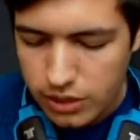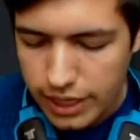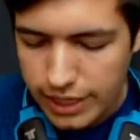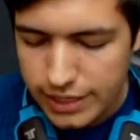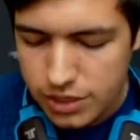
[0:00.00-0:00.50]

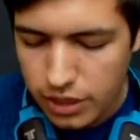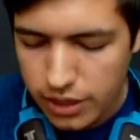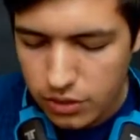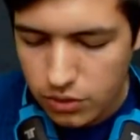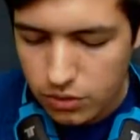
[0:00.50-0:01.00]
Okay, he's
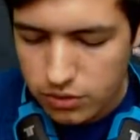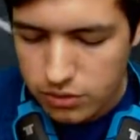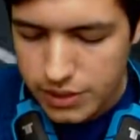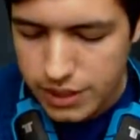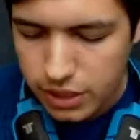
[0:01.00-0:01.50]
going, oh,
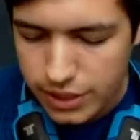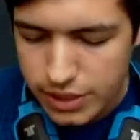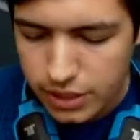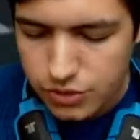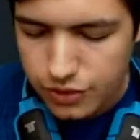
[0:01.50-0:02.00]
where's he going?
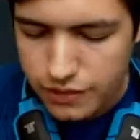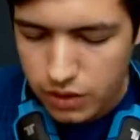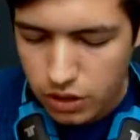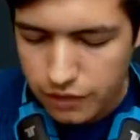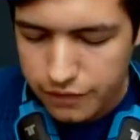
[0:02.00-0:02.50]
He's kind of
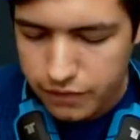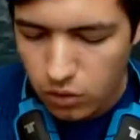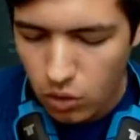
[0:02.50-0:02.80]
drifting off.